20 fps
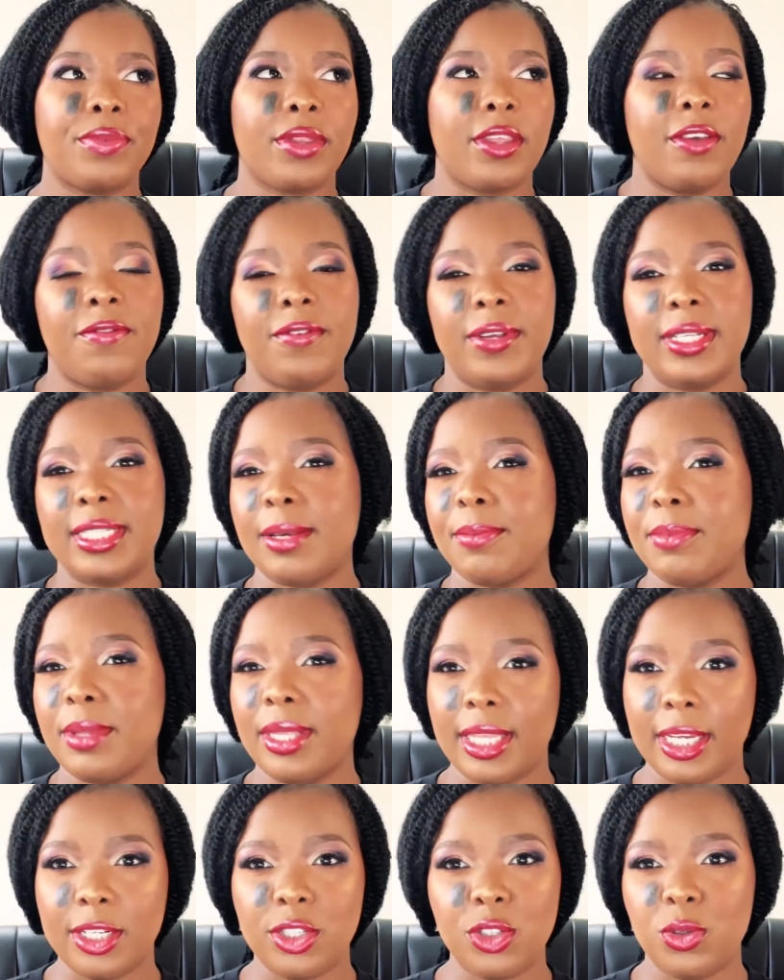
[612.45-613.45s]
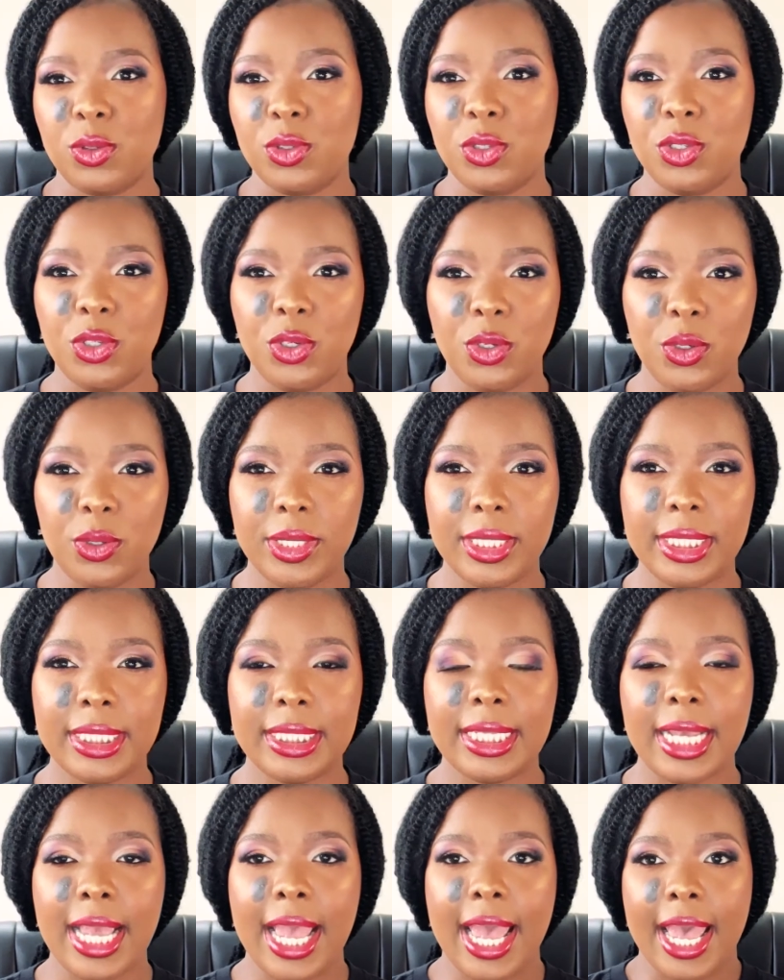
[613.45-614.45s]
if it's something that you'd
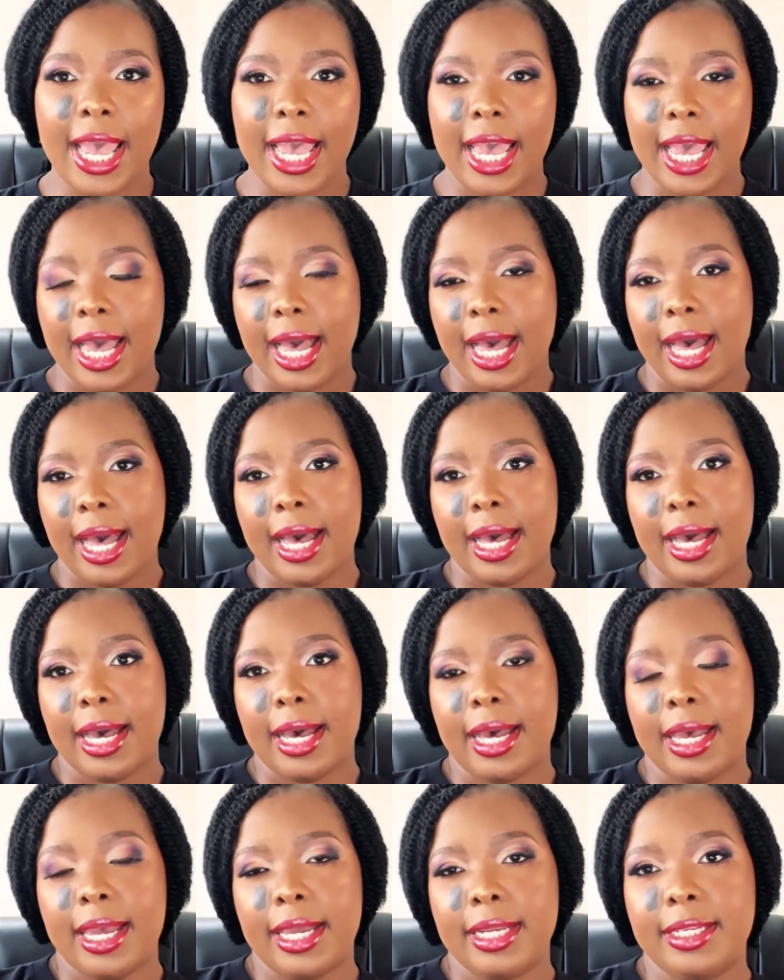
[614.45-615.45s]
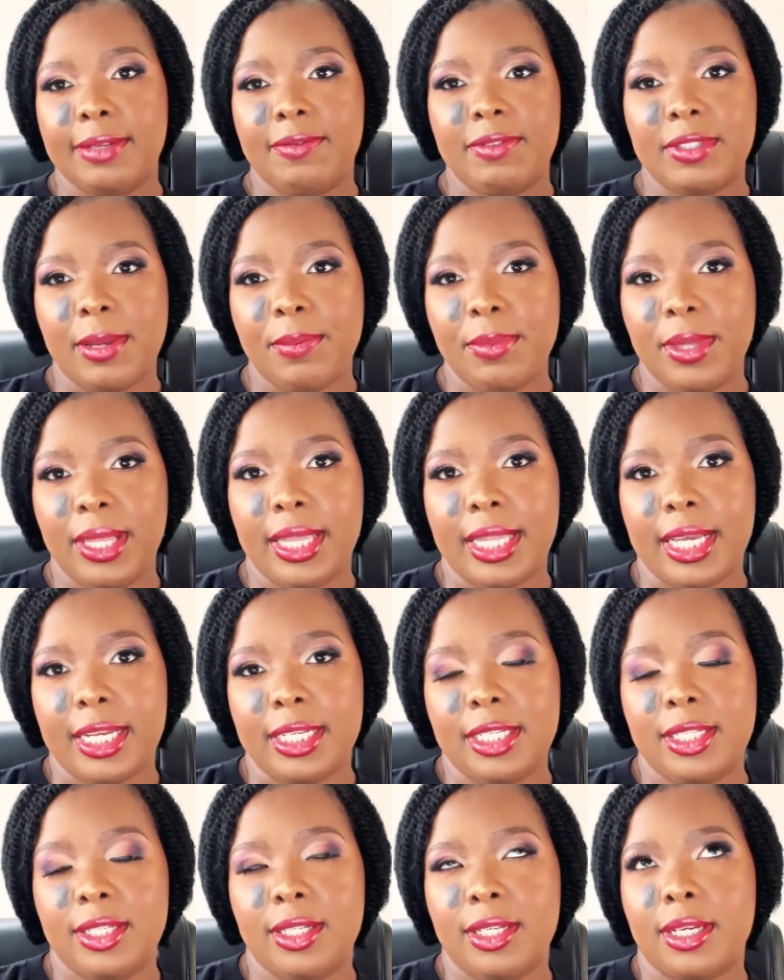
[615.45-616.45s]
use, and if something
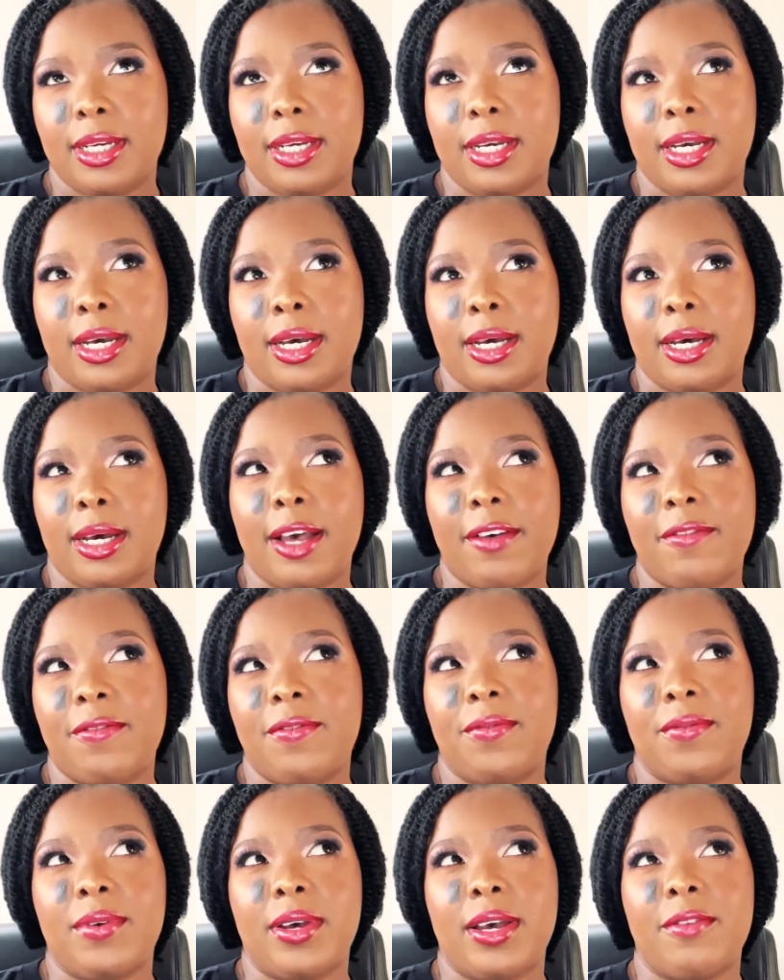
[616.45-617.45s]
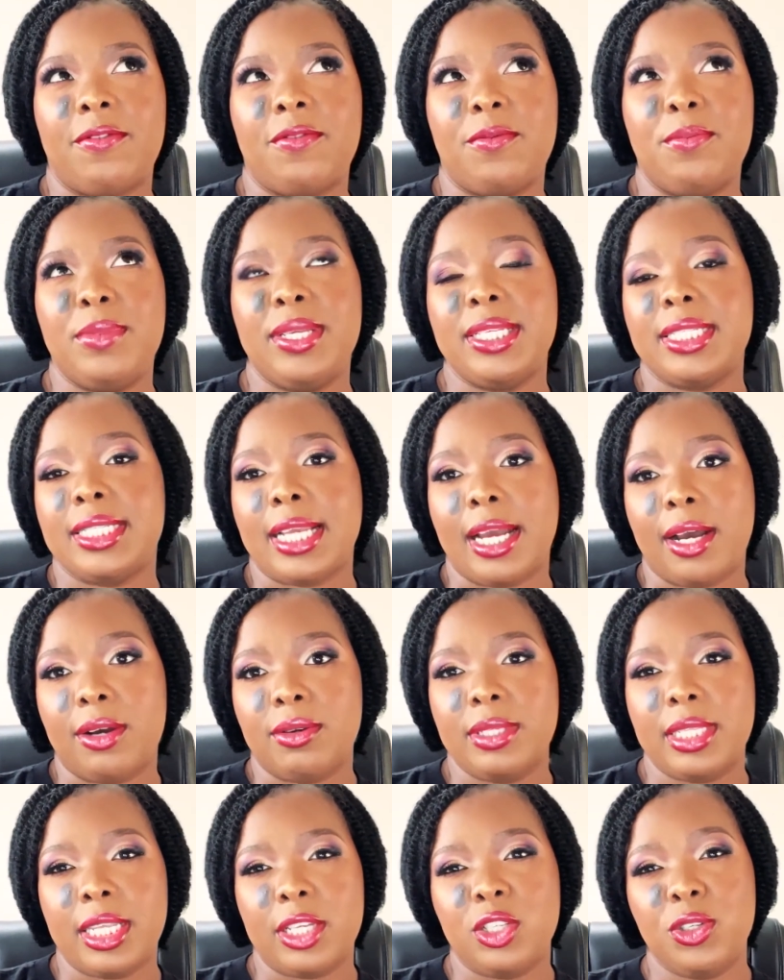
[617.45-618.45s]
that I've missed
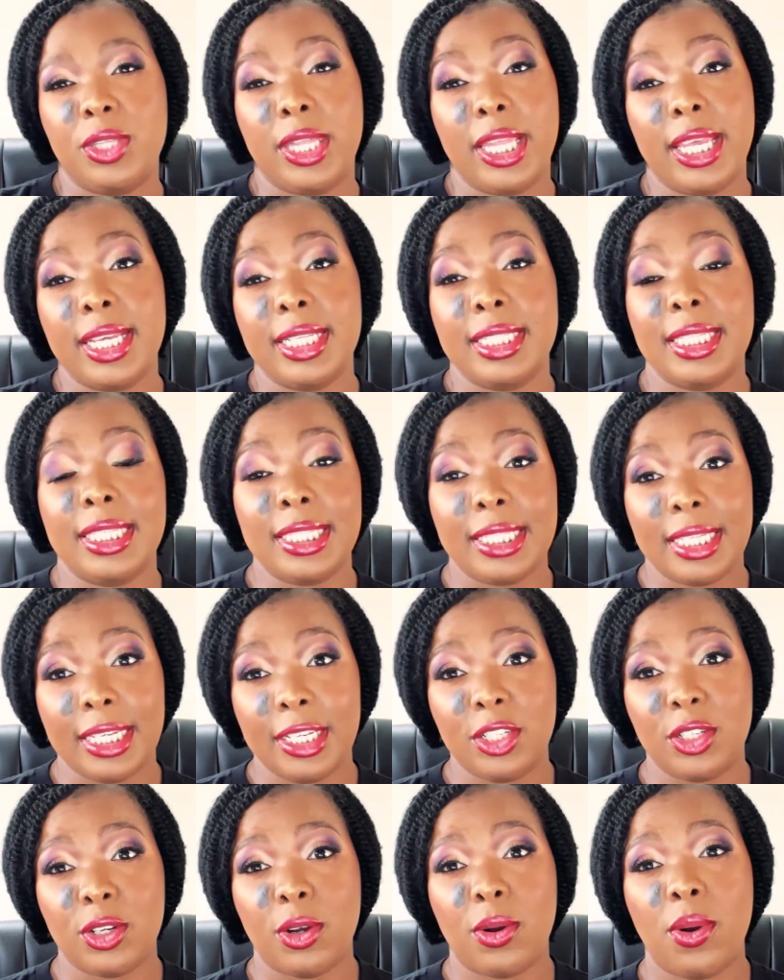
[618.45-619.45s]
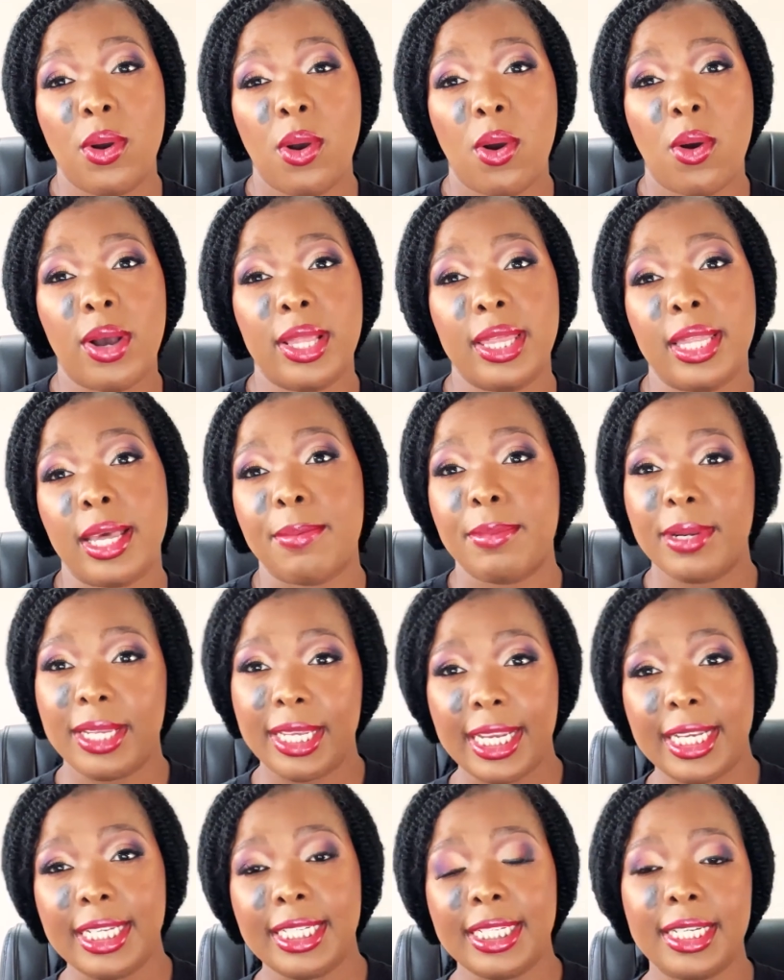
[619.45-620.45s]
out that you think is essential on the
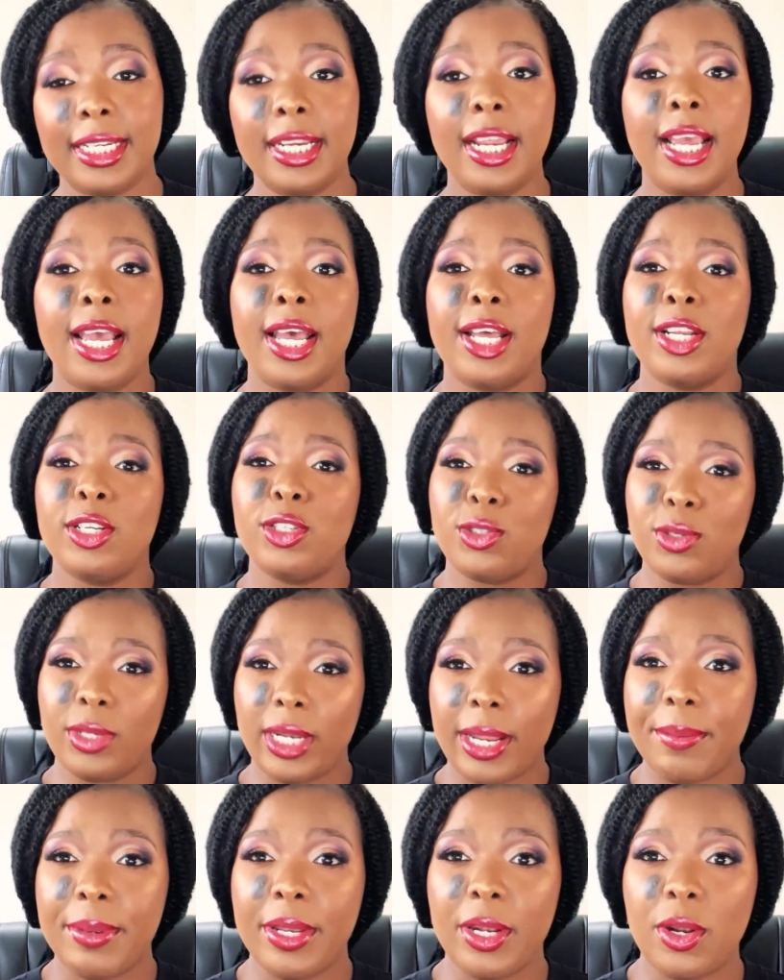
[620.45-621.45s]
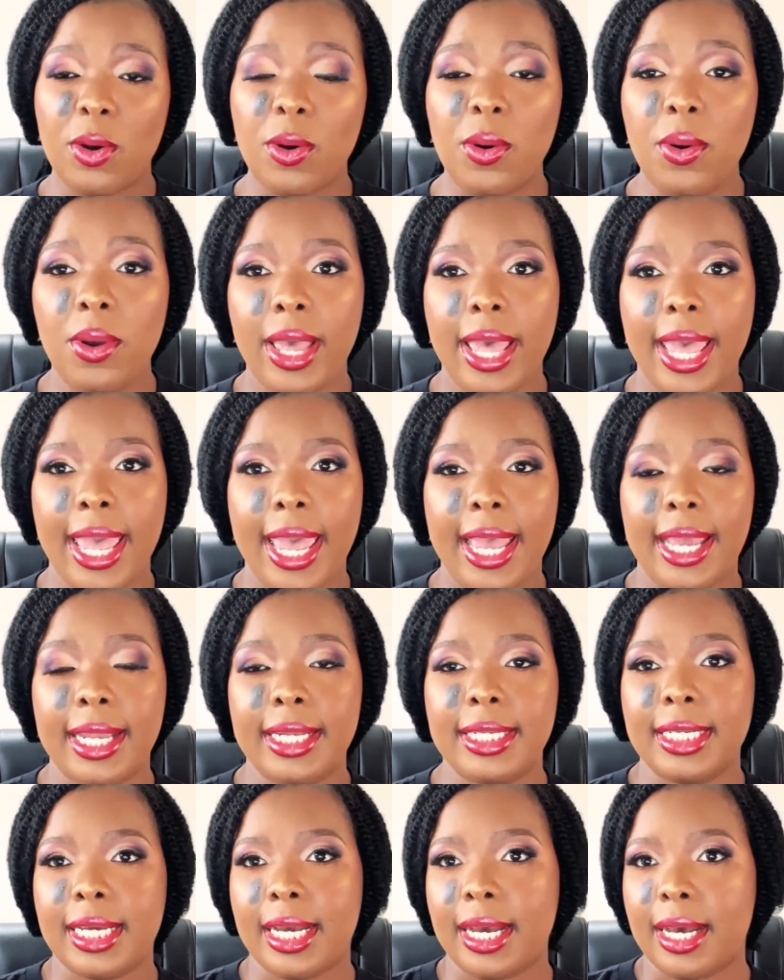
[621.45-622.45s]
application, do let me know,
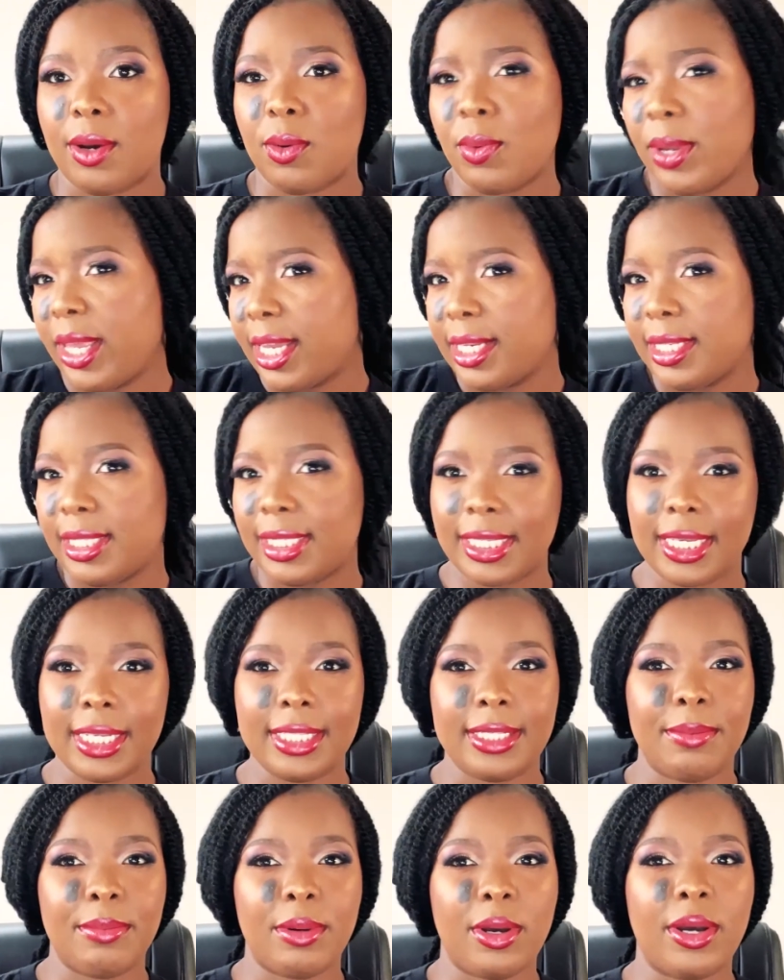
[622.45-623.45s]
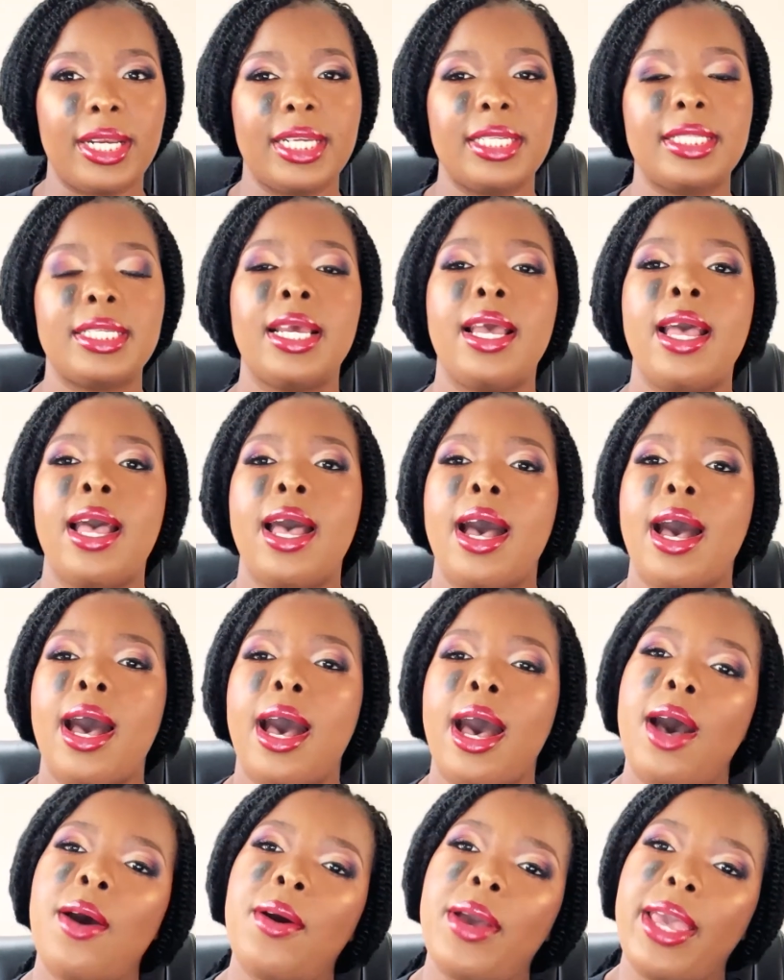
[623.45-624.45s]
and we can discuss about it.
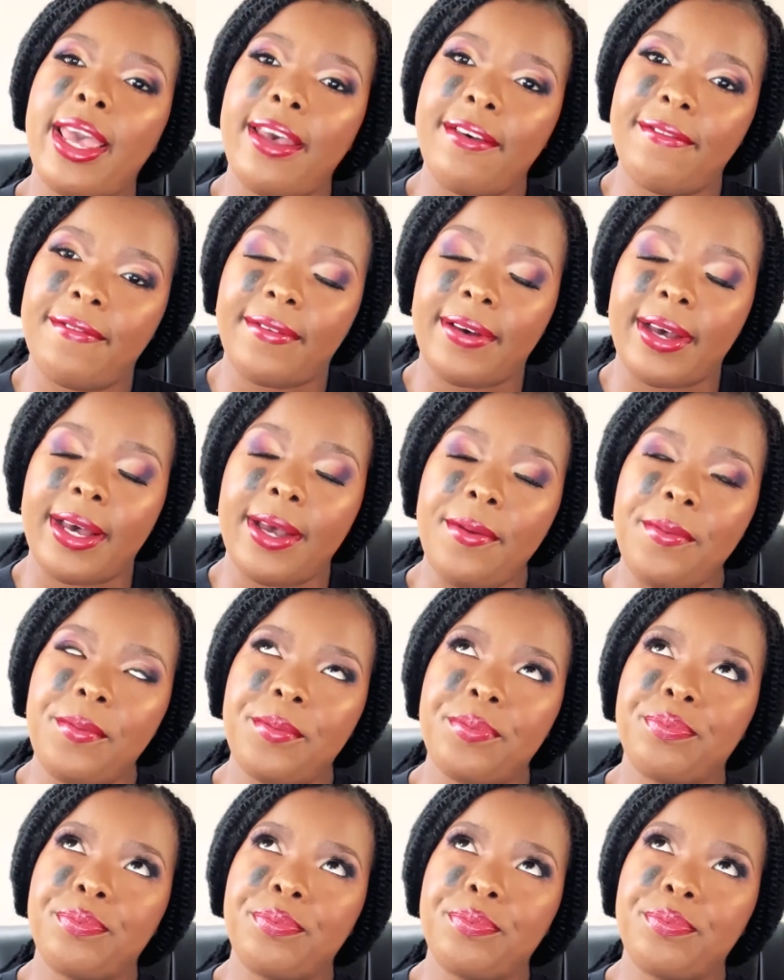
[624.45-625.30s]
However,